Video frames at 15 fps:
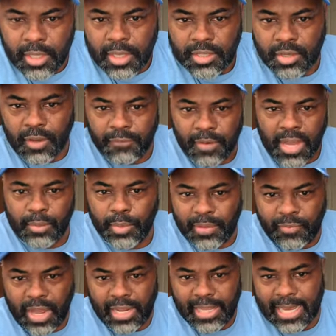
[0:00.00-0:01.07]
So I finally we
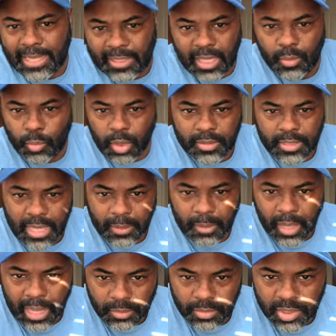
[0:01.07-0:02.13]
finally got that worked out
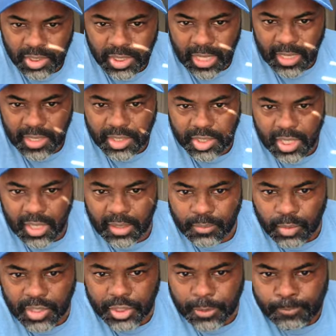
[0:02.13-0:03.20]
out and set and set up,
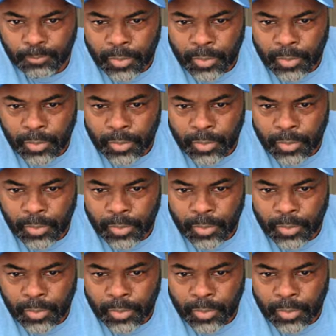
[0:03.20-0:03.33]
Richard.